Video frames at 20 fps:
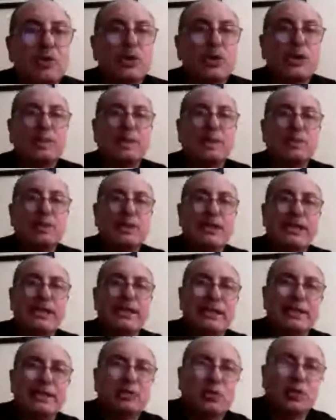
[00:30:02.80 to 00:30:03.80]
the people
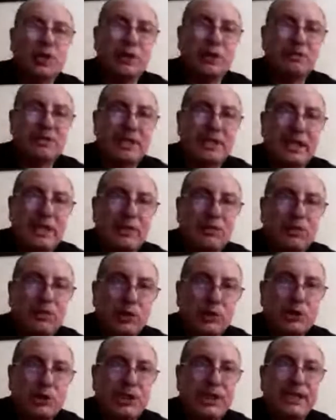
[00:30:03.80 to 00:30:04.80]
in
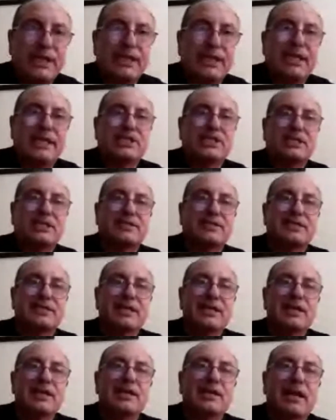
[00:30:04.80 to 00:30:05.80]
2014, they just
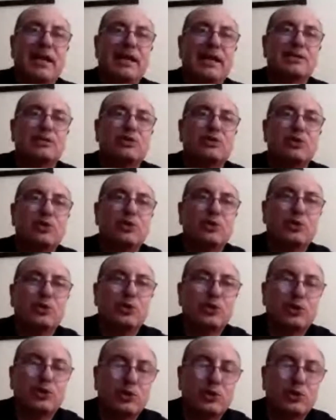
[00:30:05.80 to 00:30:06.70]
ran to